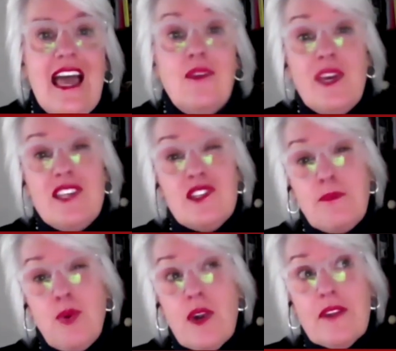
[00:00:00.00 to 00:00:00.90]
and we
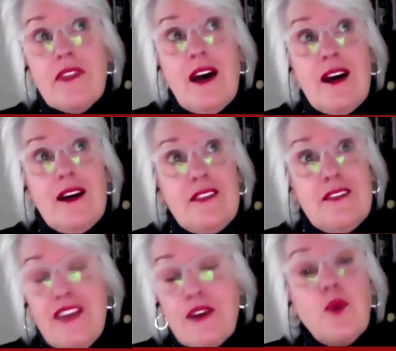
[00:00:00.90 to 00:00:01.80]
support the
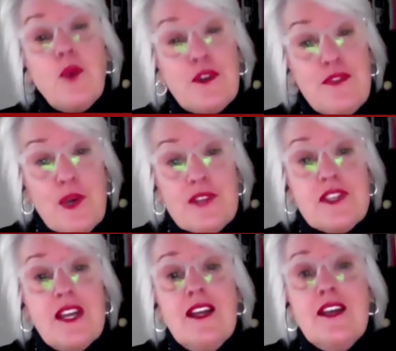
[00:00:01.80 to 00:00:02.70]
federal workforce.